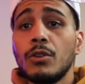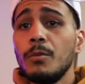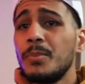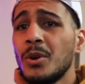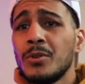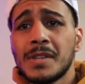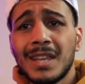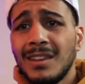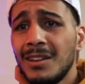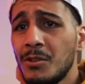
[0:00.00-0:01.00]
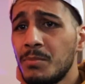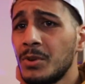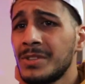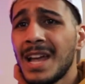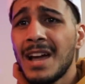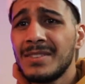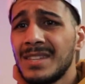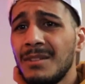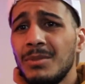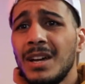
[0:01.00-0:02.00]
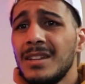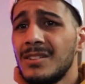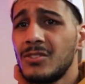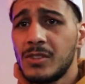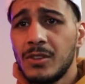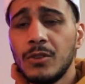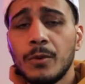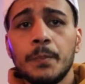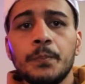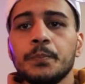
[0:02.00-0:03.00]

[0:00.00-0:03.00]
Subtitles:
GoPros. I think GoPros have stabilizers too.